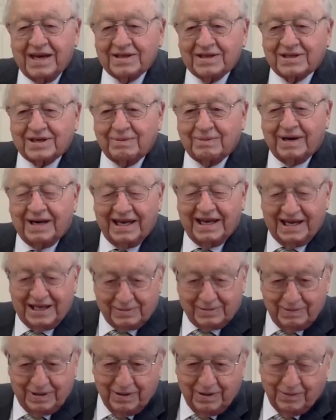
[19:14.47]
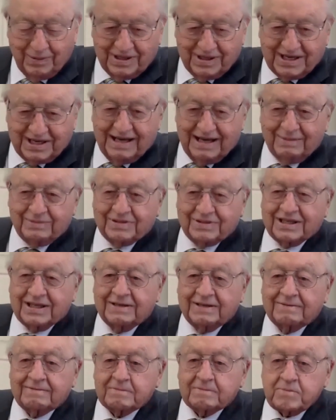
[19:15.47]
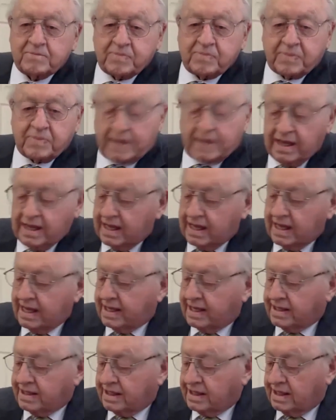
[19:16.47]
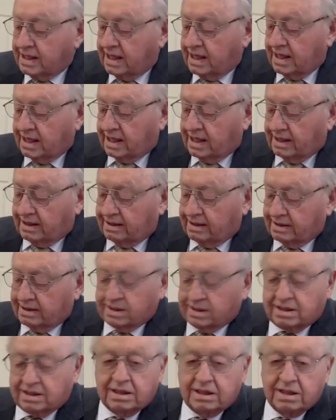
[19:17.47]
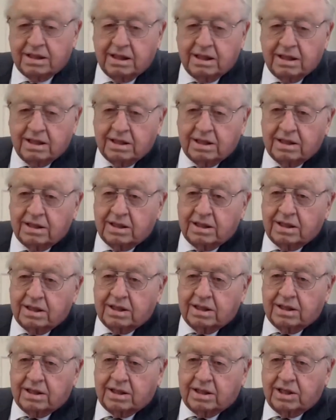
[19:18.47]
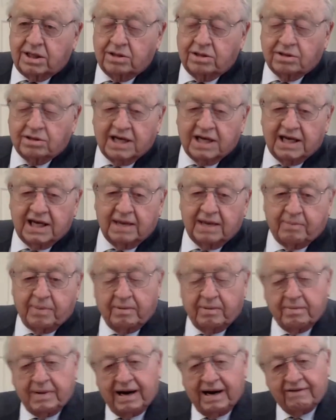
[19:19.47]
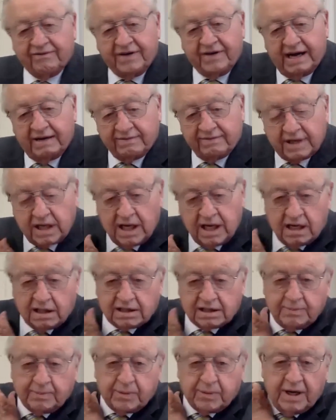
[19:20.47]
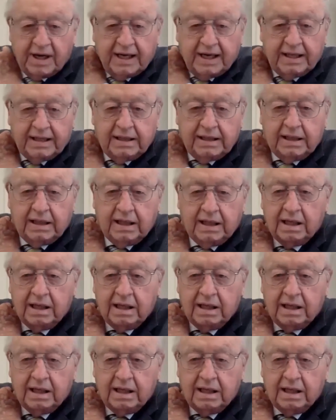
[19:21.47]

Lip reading: Somebody asked me one time, said, do you get up about 5 o'clock to pray?